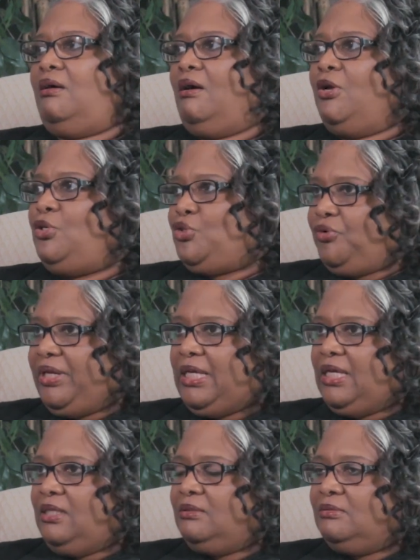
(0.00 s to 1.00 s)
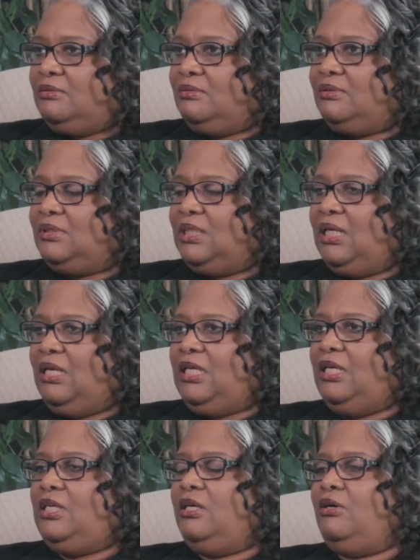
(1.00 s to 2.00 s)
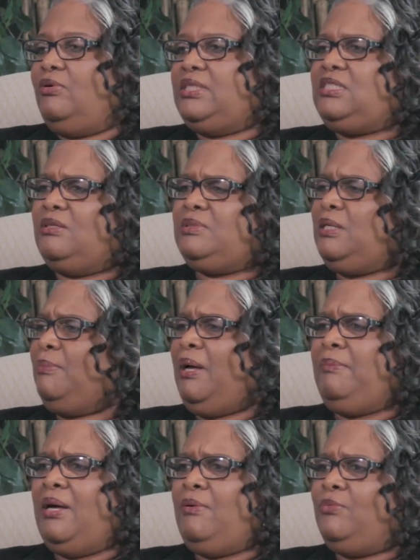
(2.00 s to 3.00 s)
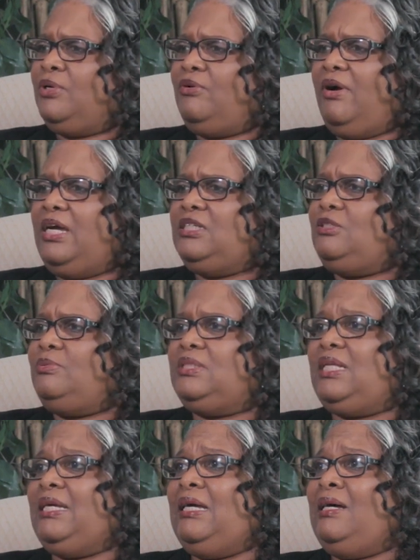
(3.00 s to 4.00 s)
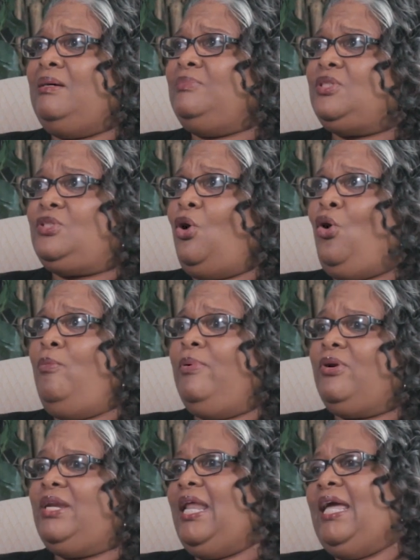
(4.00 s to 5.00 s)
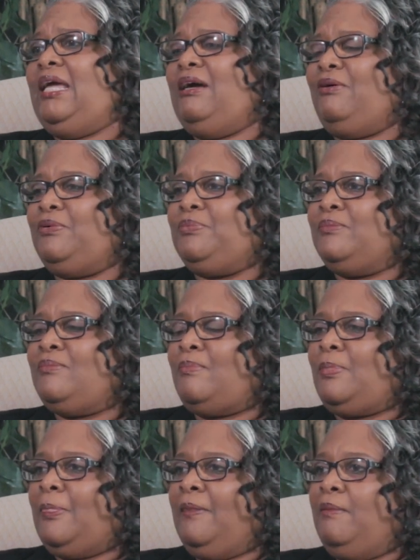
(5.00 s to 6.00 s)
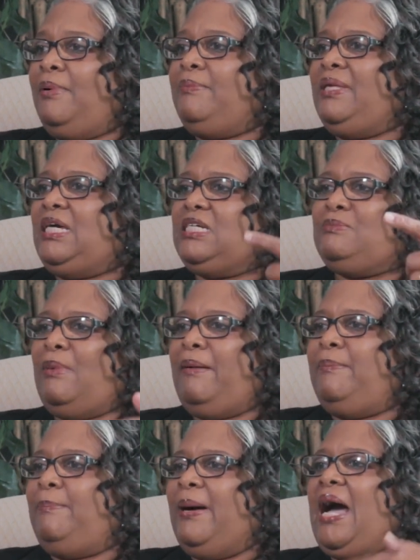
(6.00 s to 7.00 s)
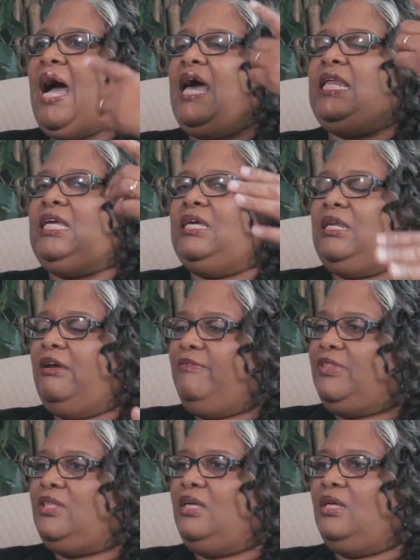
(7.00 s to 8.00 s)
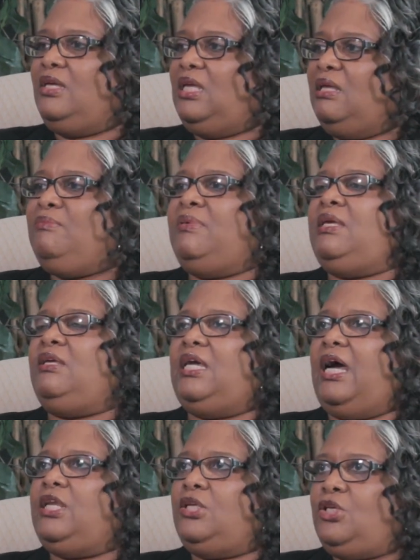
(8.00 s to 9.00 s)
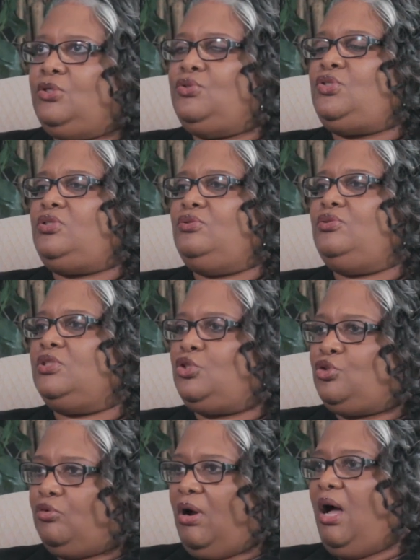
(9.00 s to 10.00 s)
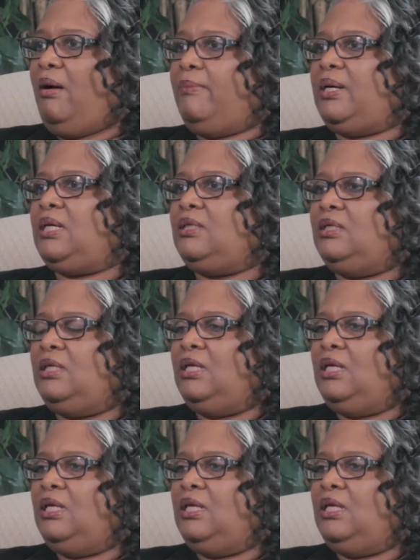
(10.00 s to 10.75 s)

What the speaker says: are you drinking? And sometimes my mom would cry and she was like, I'm sober now. But because my body and everything in me got used to the trauma,